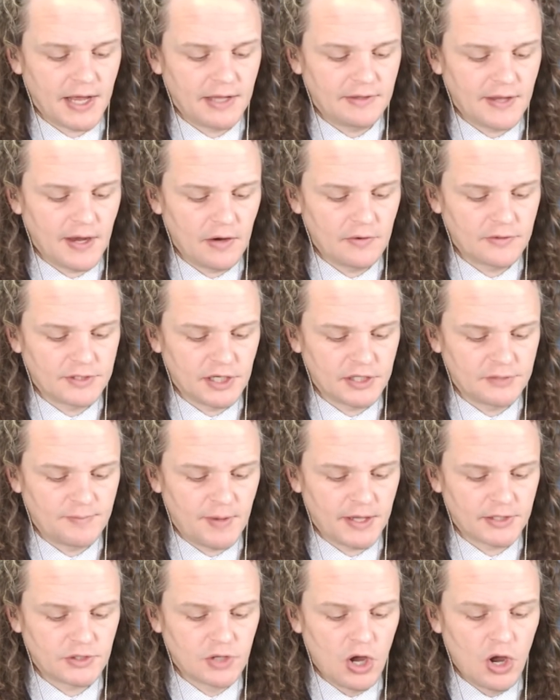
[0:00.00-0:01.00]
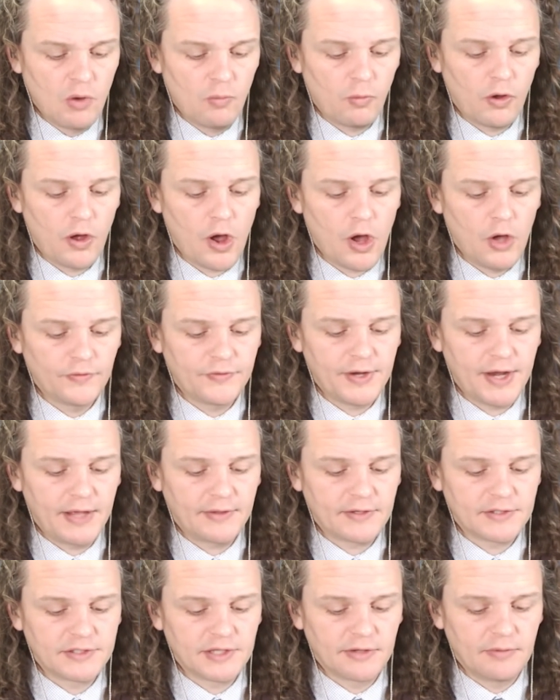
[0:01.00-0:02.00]
terror suspects were halted at
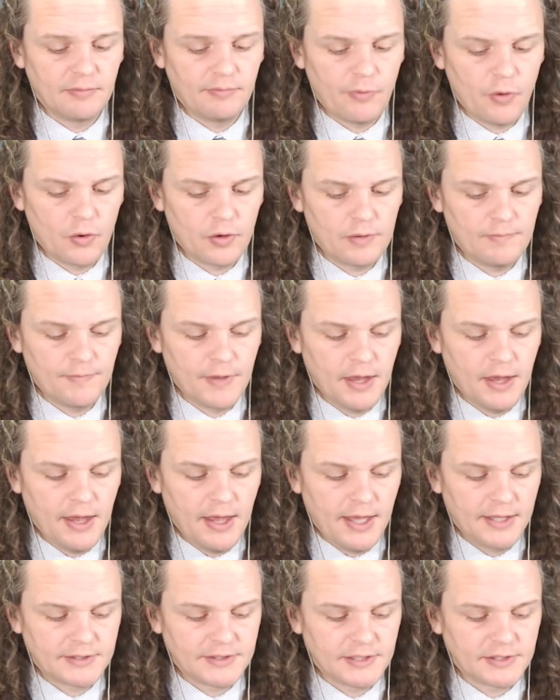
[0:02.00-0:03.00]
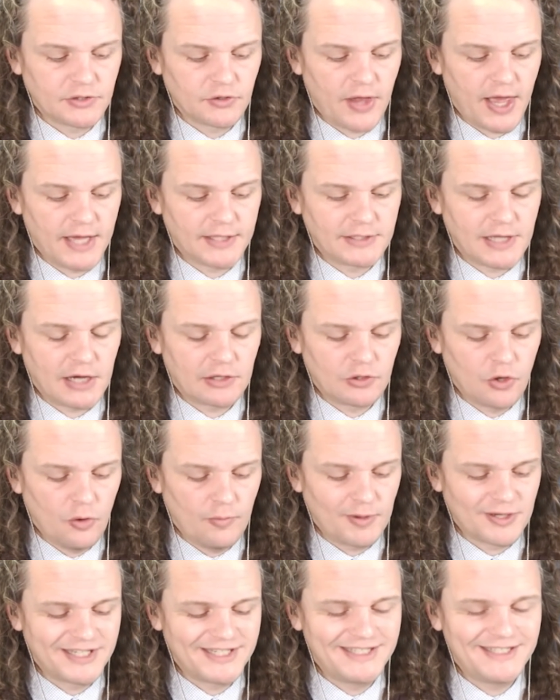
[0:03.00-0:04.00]
the southern border, and since last
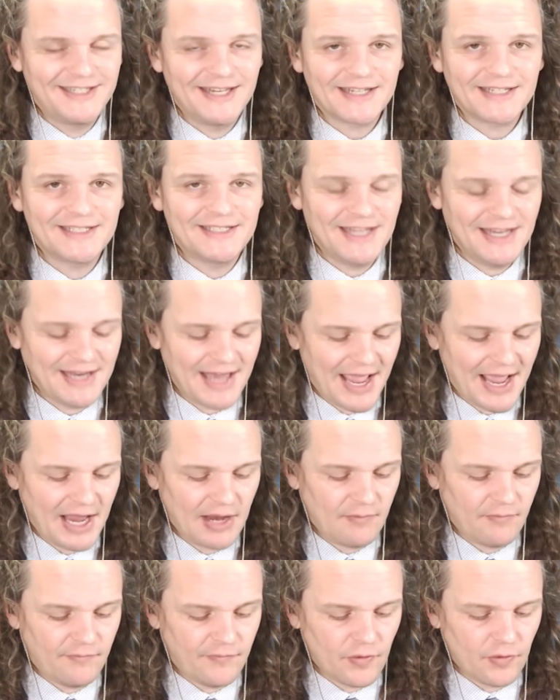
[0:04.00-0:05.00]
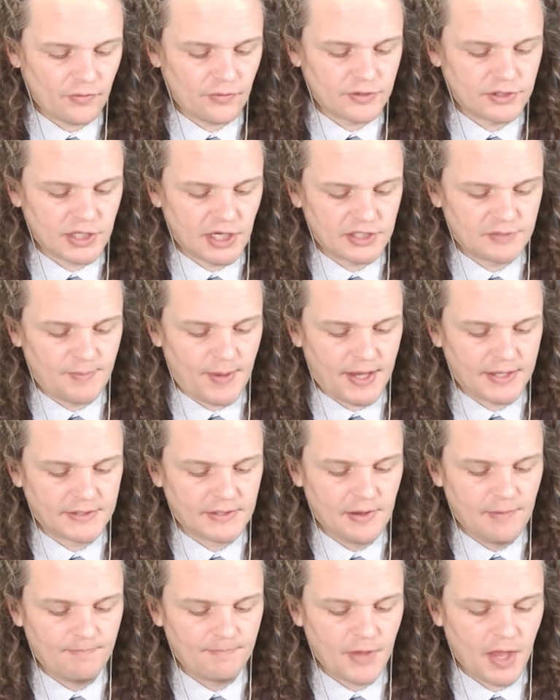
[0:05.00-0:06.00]
October, 69 further suspects
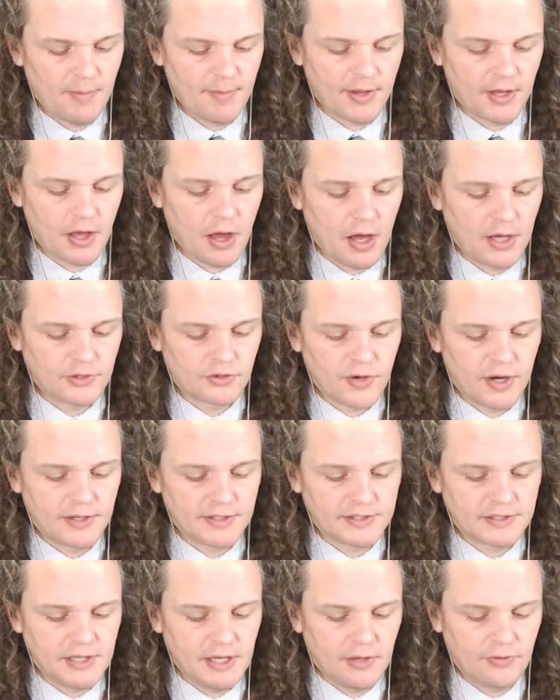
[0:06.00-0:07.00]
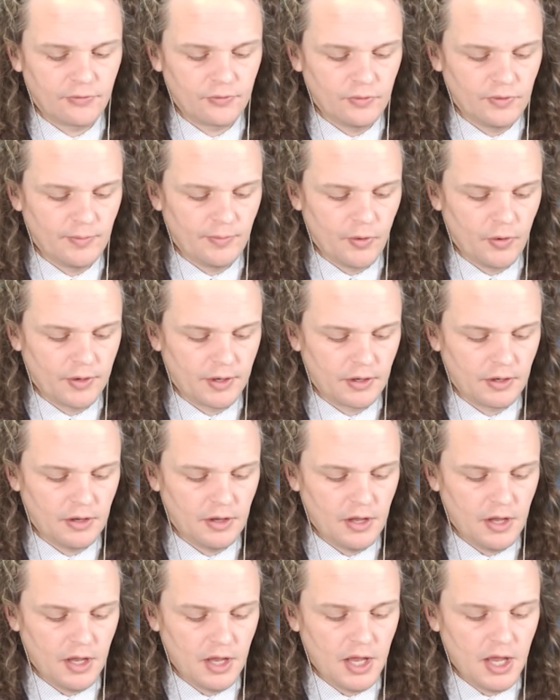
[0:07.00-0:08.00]
have been caught trying to sneak through the border.
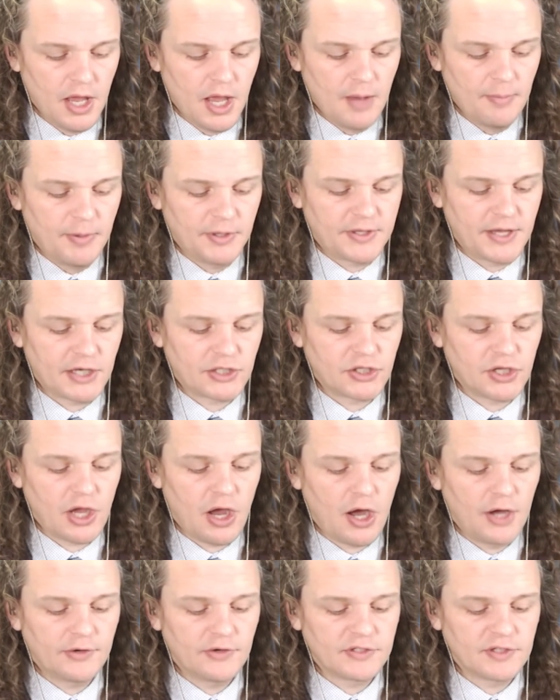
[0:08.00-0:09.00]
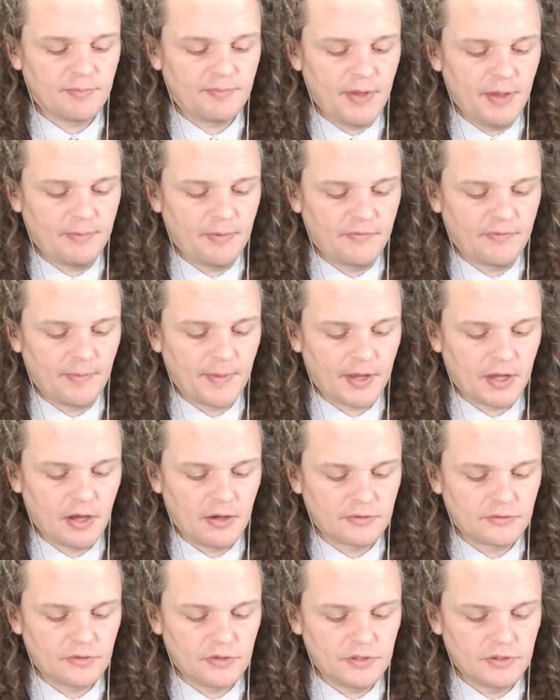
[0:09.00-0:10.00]
Potentially hundreds of people from the
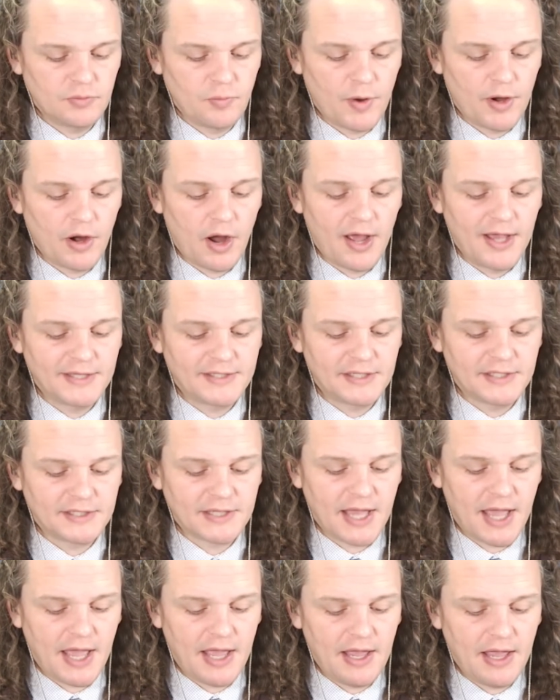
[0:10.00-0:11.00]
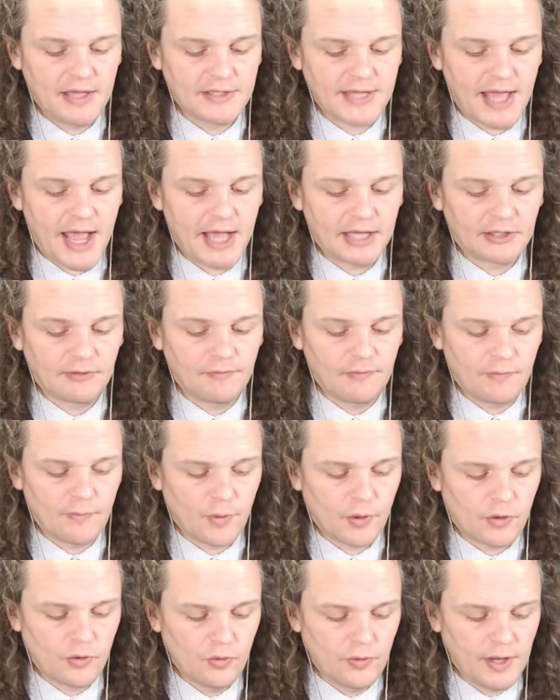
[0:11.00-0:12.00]
countries where ISIS-K is actively
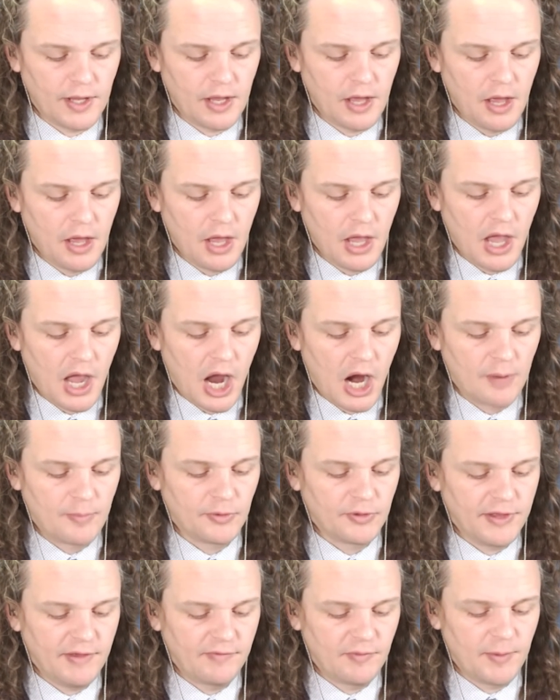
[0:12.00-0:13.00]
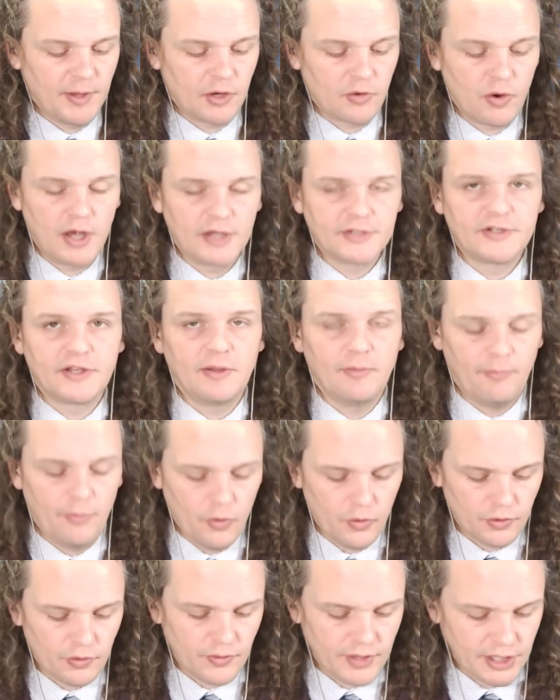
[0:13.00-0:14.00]
recruiting are believed to be crossing the
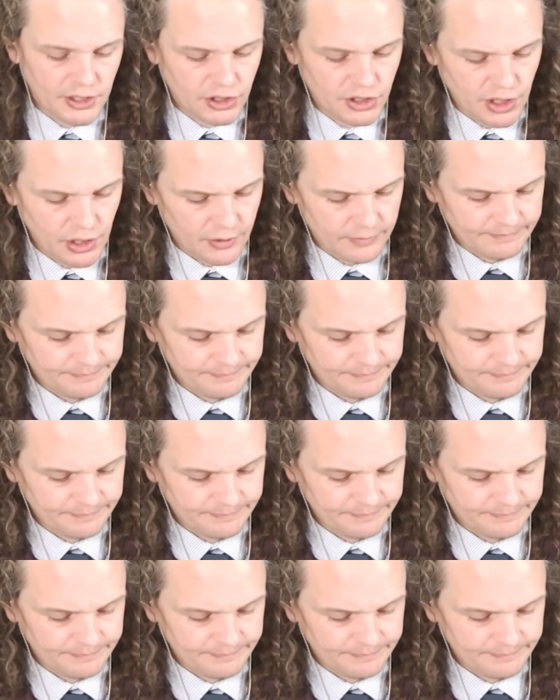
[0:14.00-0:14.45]
border each year.